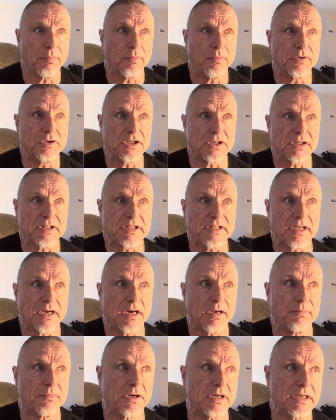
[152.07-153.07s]
Jill
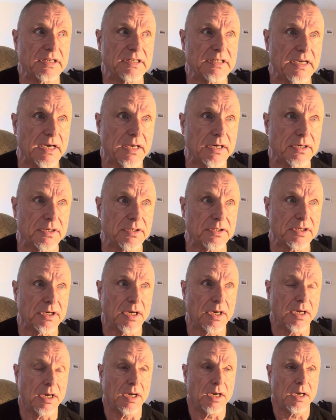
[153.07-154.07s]
Stein, Bernie Sanders,
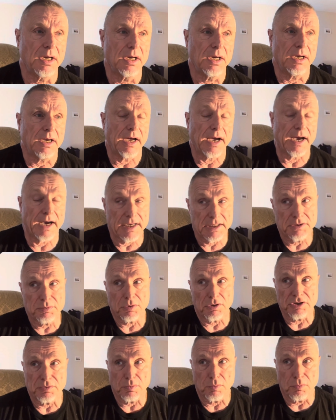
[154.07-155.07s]
as
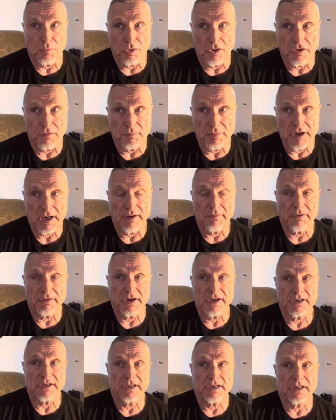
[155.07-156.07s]
was would have been
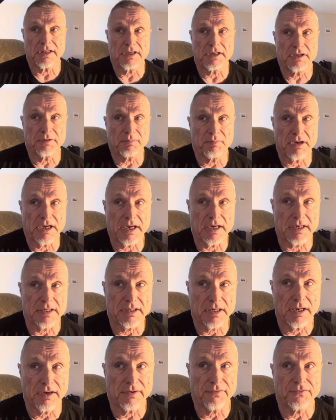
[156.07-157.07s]
evident in the debate,
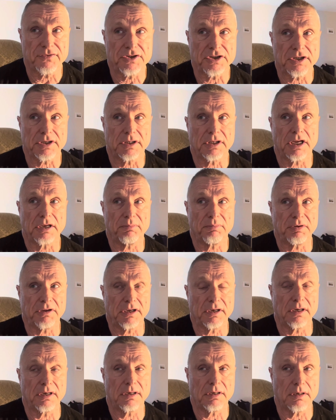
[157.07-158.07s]
if Jill had
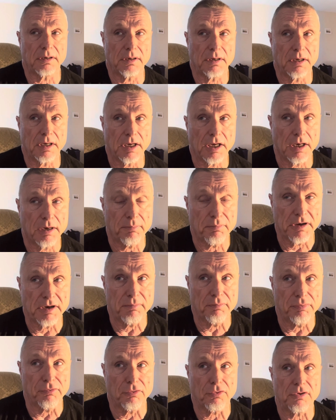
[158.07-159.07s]
been
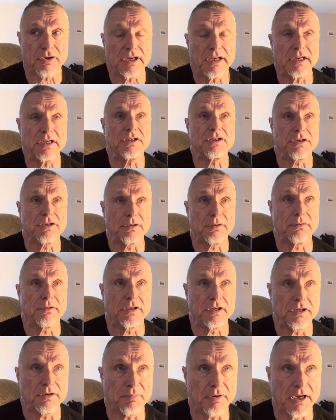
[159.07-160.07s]
brought into the
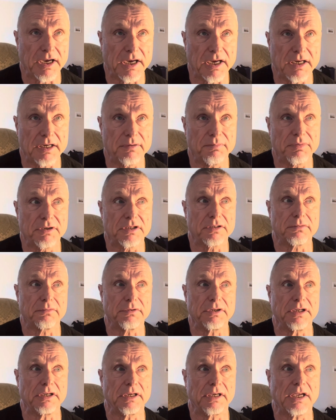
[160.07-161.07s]
debate
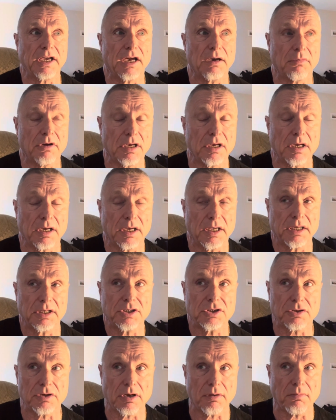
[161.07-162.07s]
between Kamala and
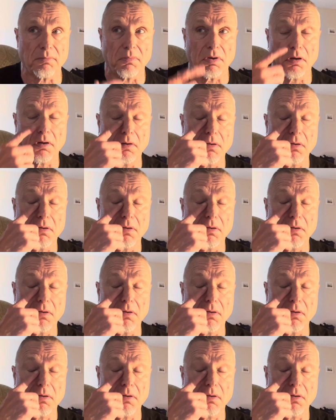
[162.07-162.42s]
Trump,